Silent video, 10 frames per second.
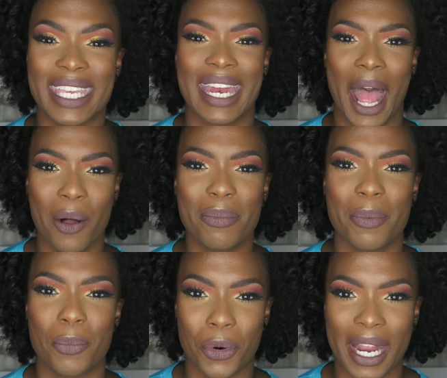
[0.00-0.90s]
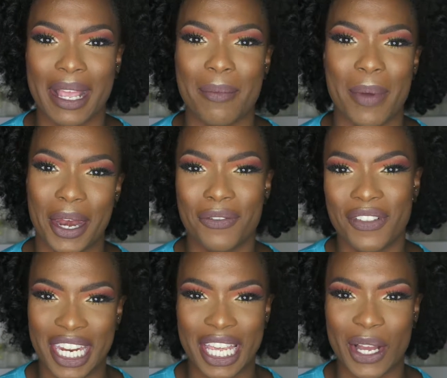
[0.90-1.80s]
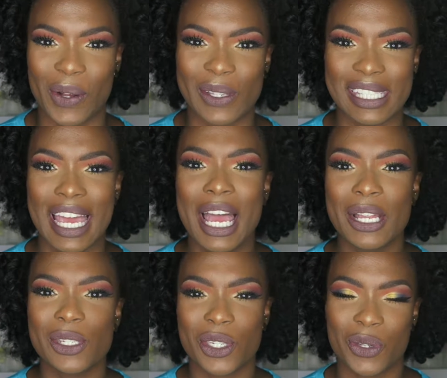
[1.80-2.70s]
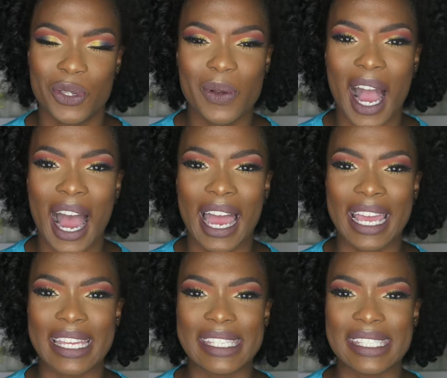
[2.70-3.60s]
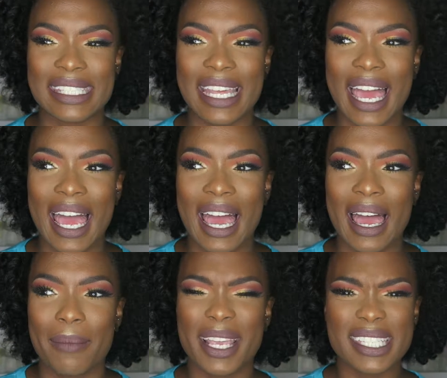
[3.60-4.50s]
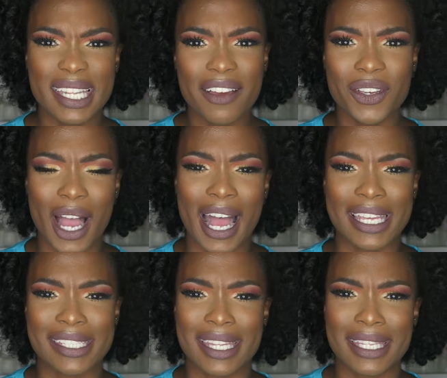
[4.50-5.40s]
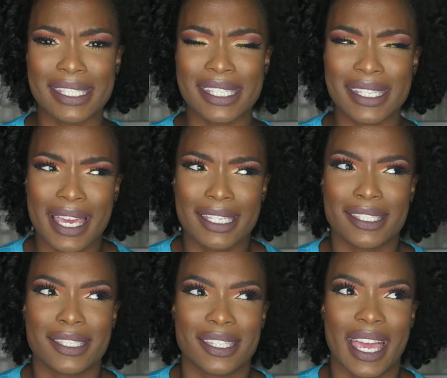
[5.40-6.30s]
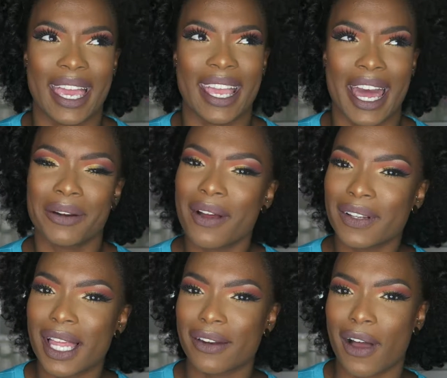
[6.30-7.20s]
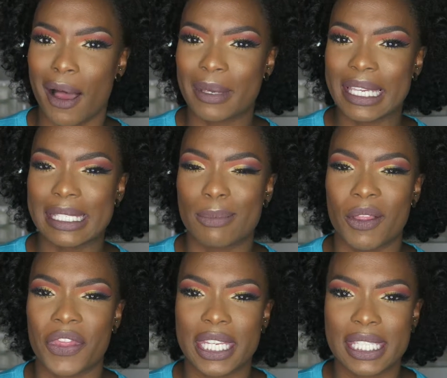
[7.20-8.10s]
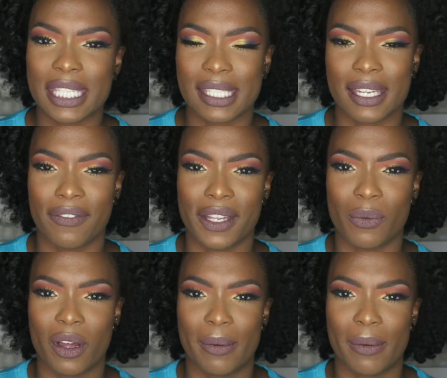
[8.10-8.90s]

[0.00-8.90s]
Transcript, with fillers: can help bring better videos to you guys. Because I love you guys, and this is like I don't have a lot of hobbies, but this is definitely